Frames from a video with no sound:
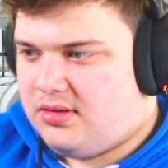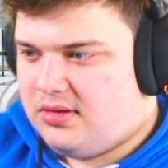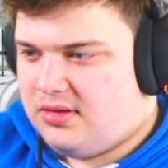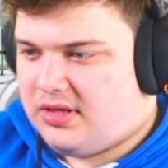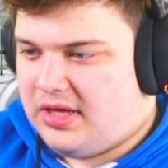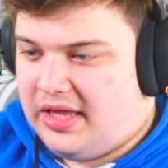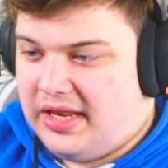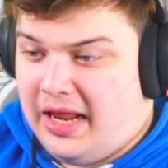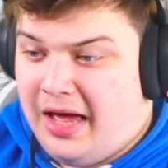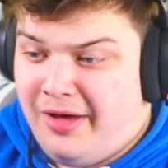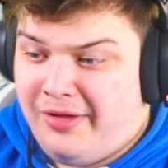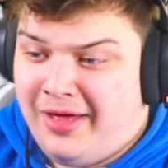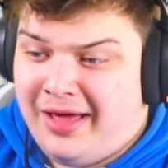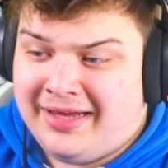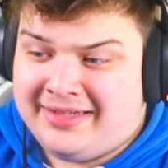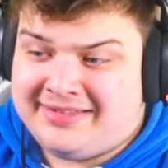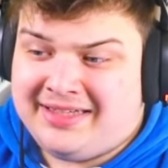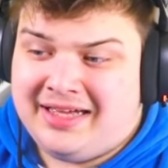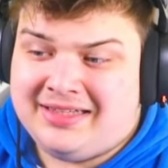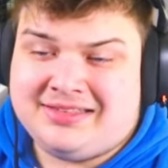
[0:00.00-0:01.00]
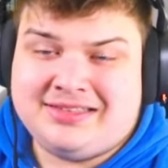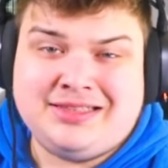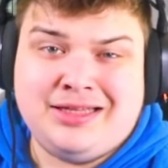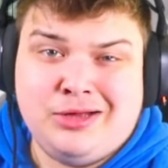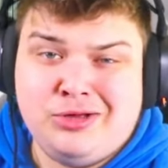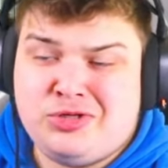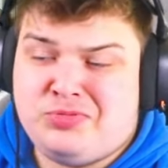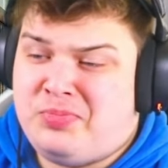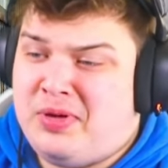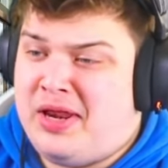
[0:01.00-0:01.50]
Yeah, now that I started
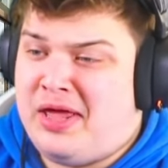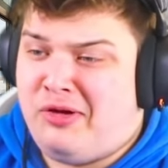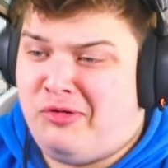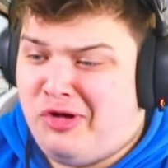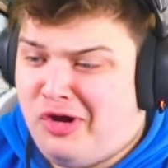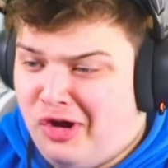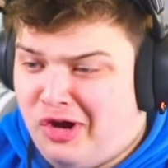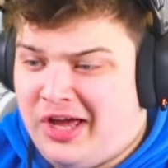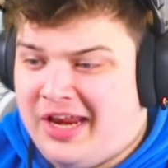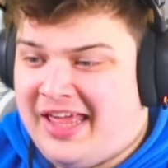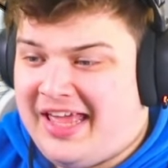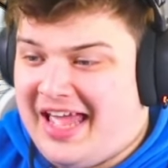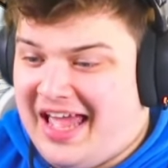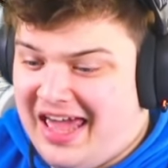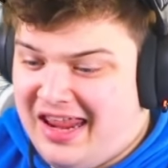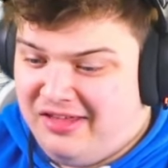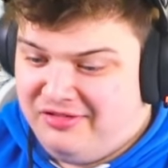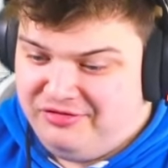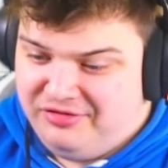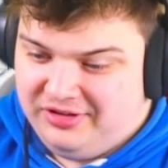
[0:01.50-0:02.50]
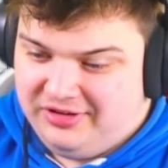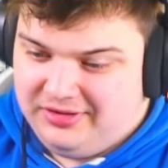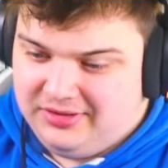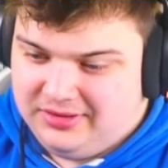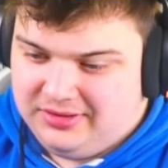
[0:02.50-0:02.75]
slow spinning, we're not getting anything.